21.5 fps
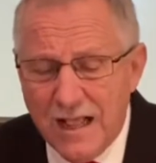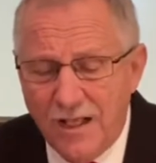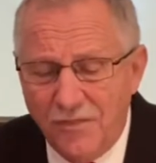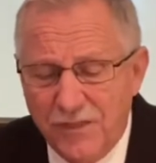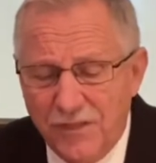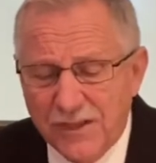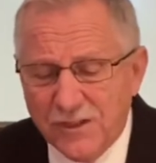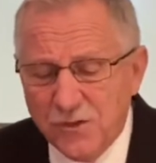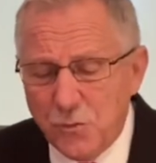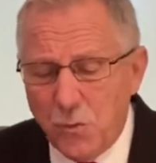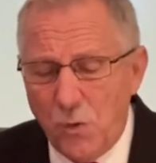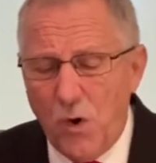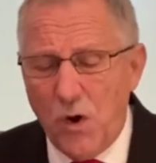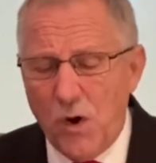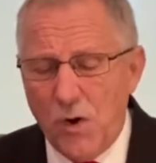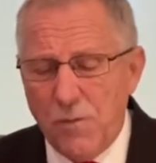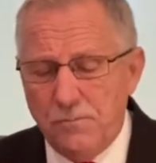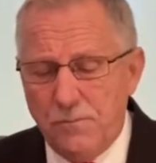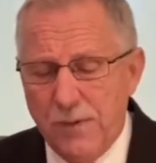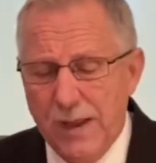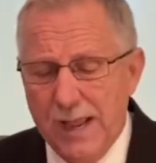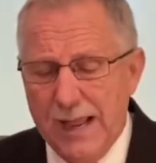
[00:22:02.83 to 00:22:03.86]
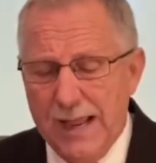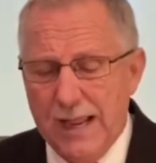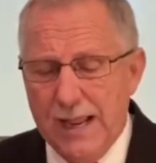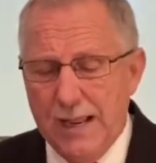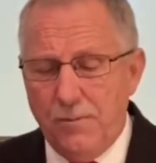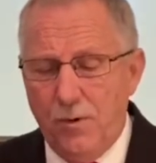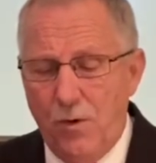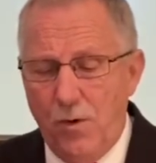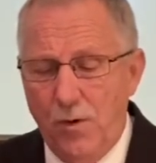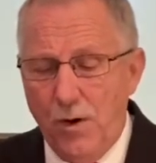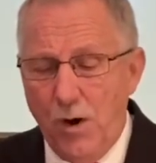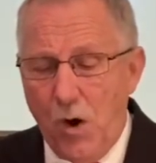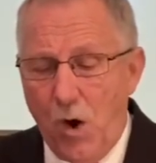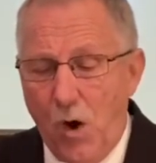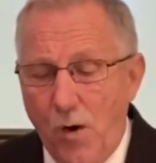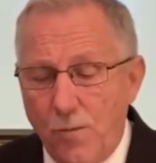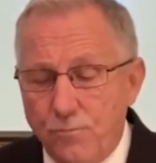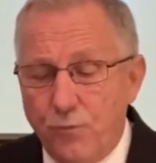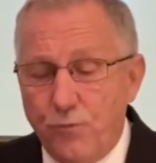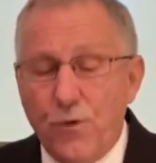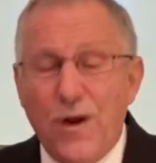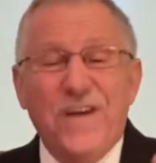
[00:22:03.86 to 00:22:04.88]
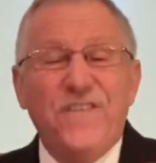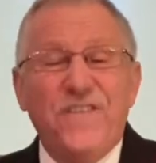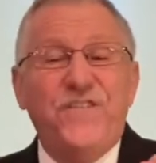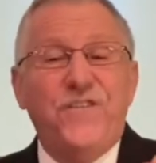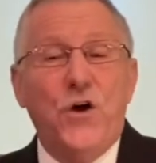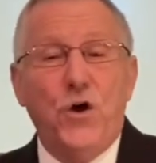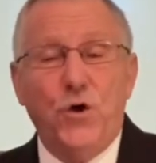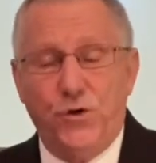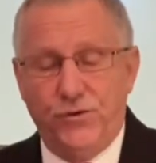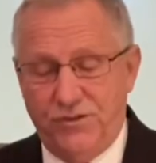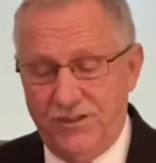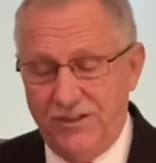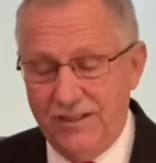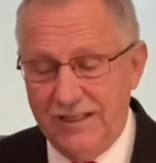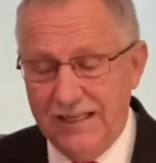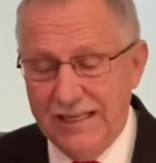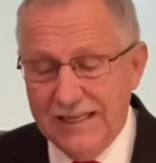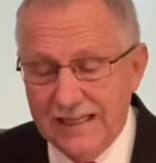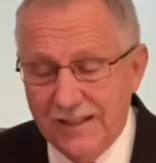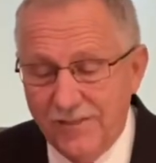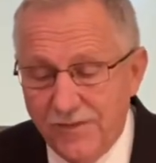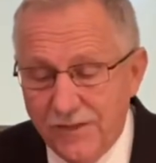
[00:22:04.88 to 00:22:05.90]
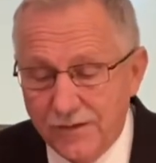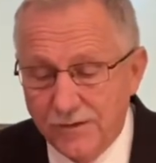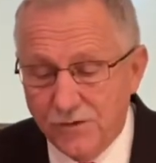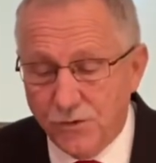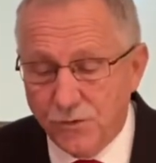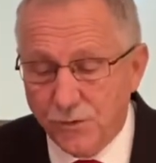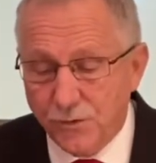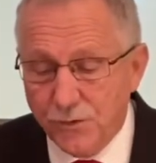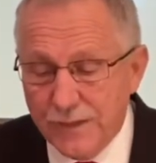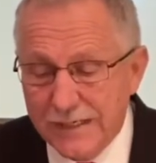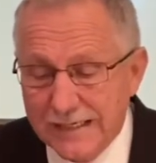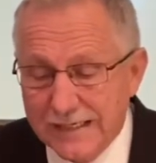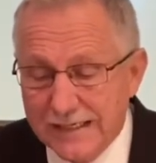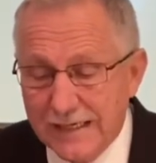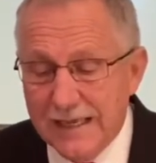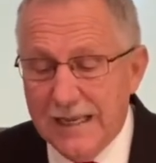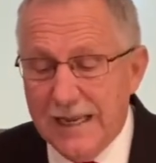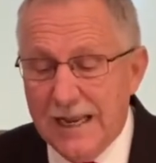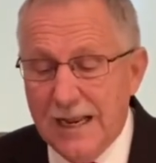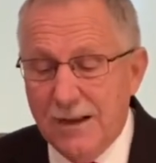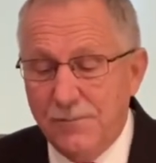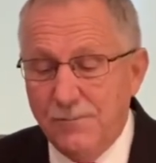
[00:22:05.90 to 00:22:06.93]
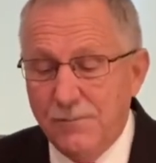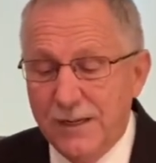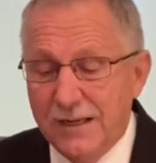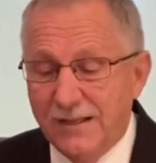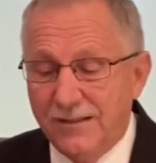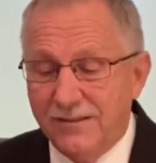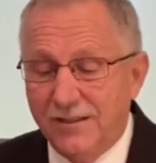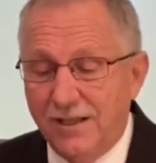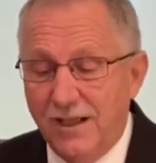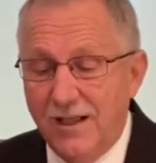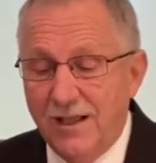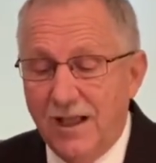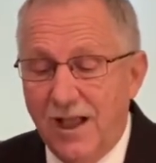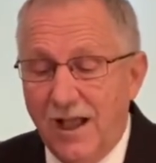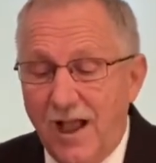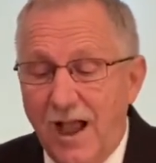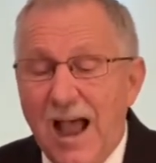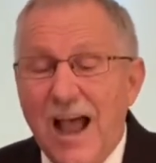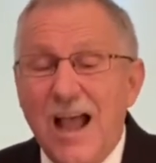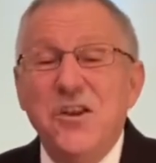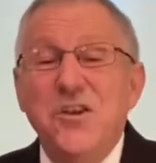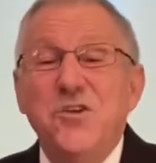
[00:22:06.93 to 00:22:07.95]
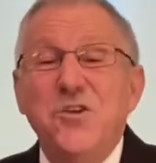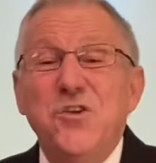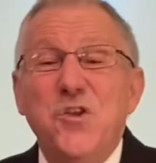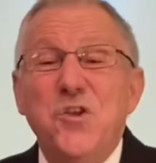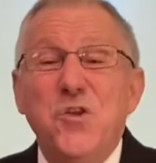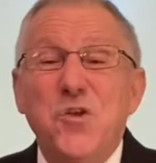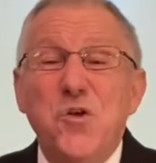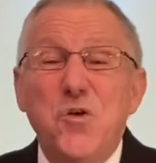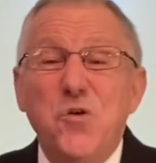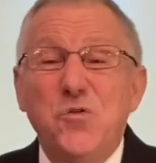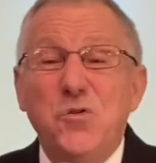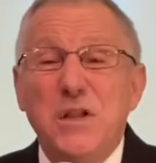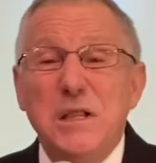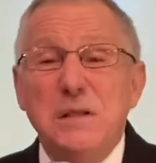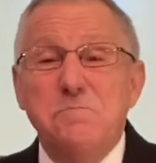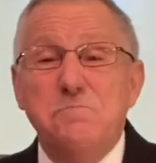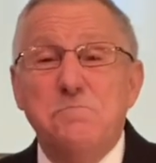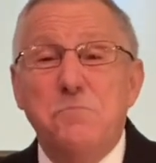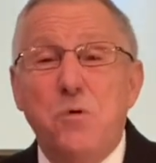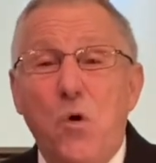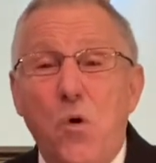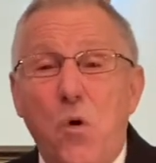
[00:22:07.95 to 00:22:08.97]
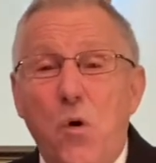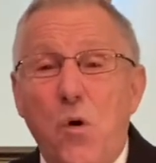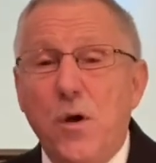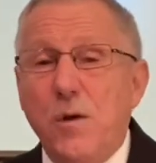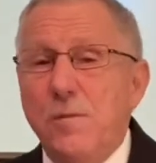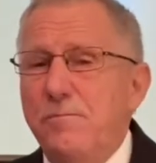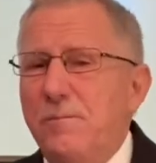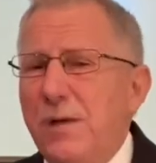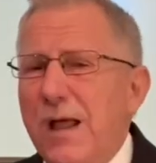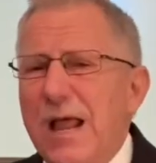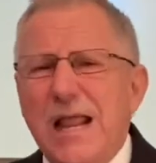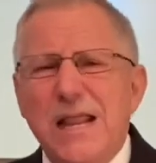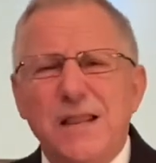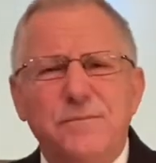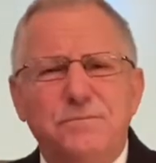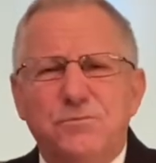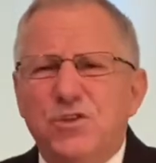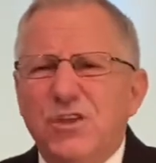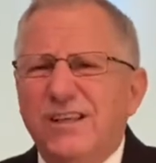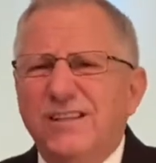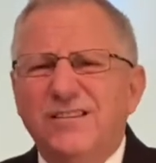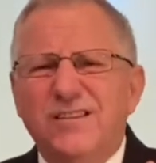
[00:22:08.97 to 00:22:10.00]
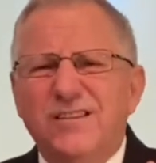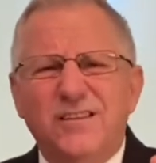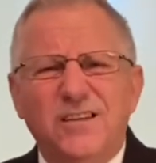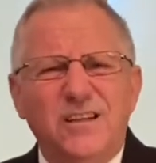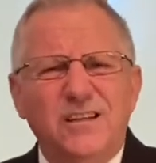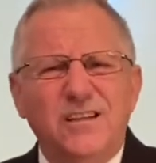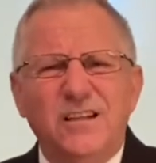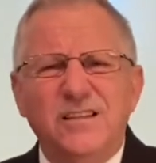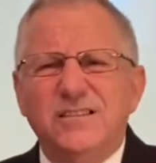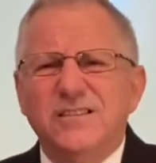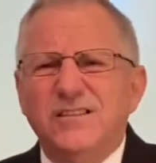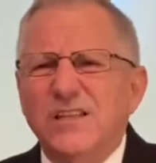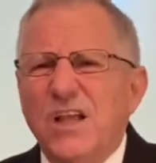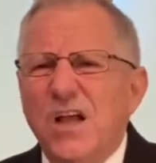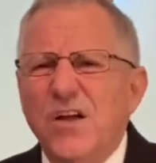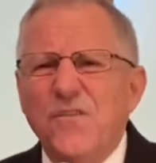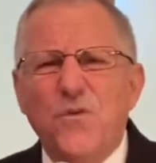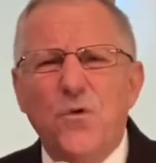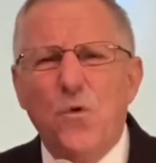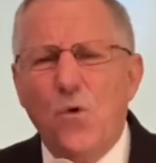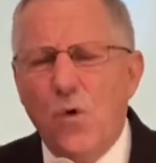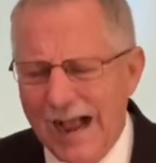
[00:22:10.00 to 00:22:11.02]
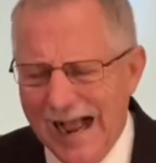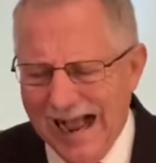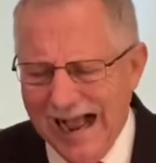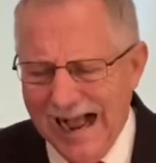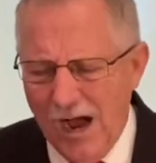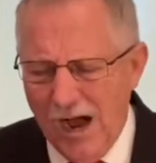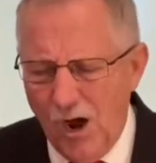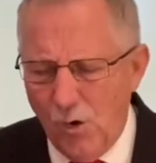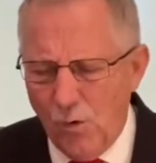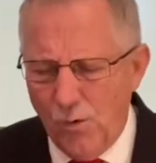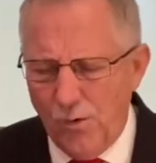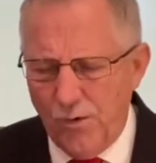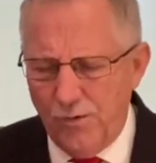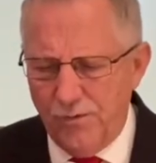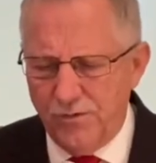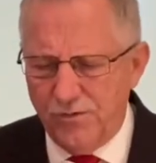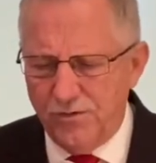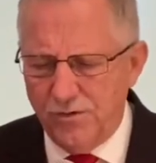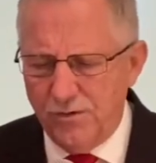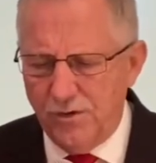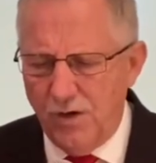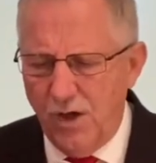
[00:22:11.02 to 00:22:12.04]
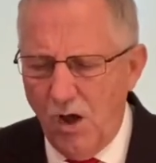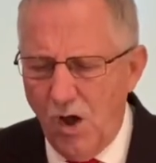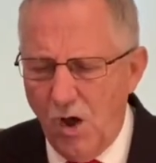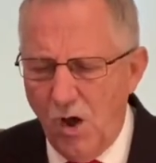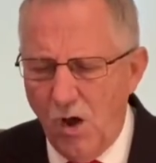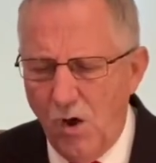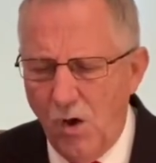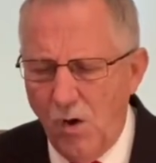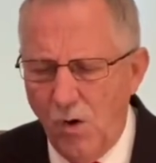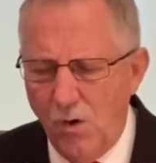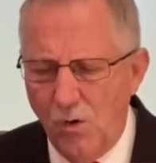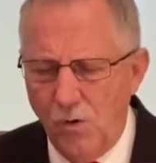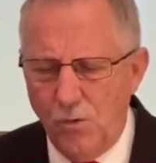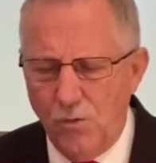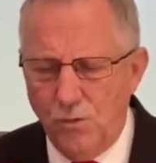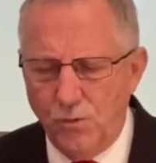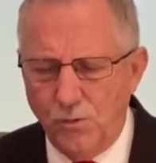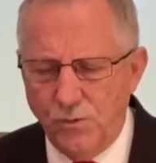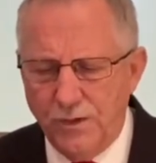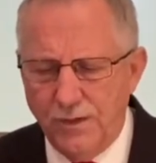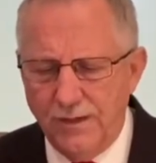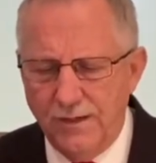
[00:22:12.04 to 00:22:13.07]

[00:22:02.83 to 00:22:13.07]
this word babe or, or brephos in the Greek, it means a newly born babe just several hours old.